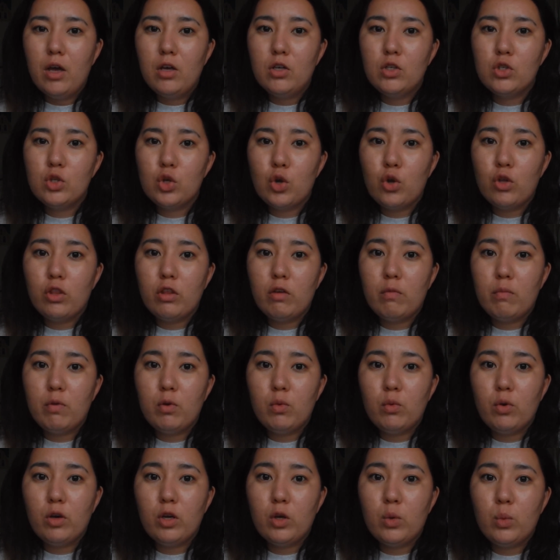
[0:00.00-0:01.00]
So they've
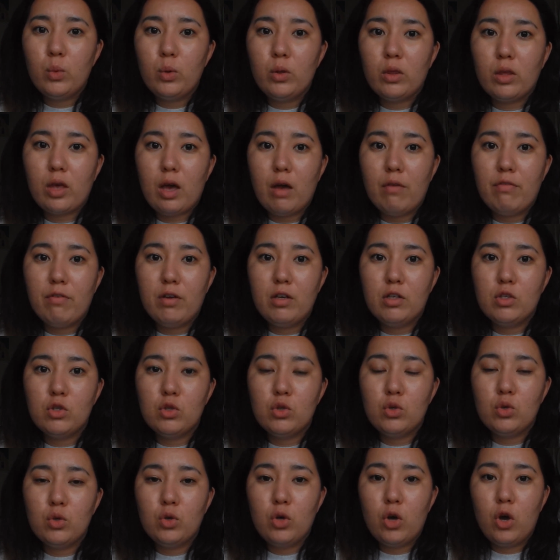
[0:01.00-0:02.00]
been working with cafes
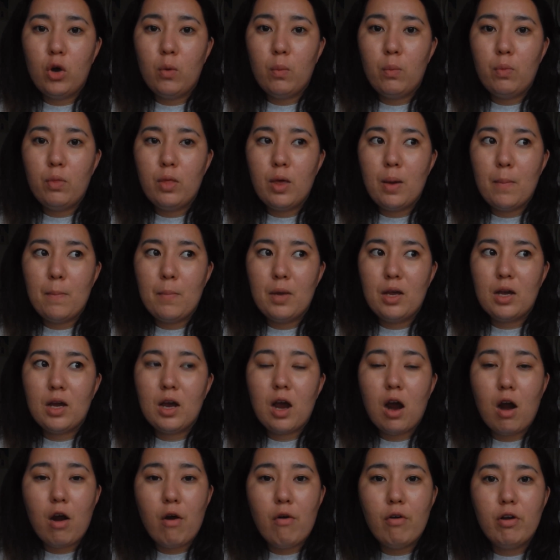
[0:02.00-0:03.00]
to help them
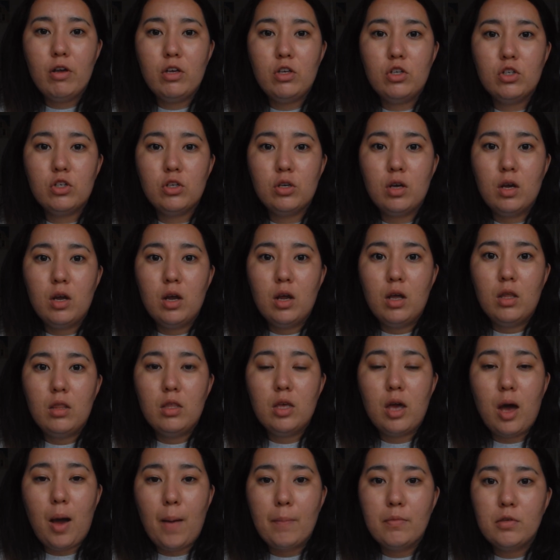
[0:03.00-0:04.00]
encourage
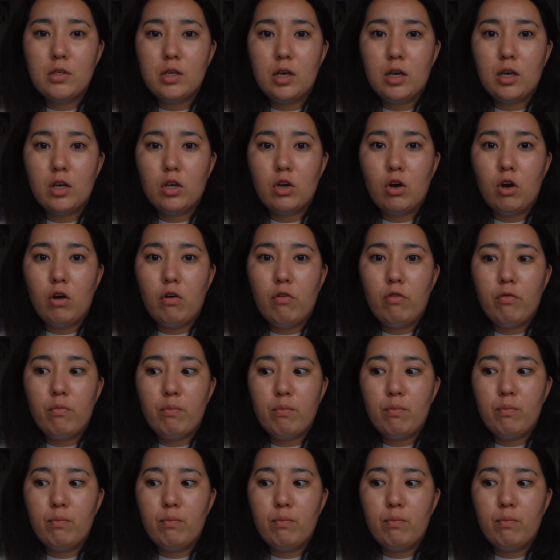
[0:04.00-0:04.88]
the uptake of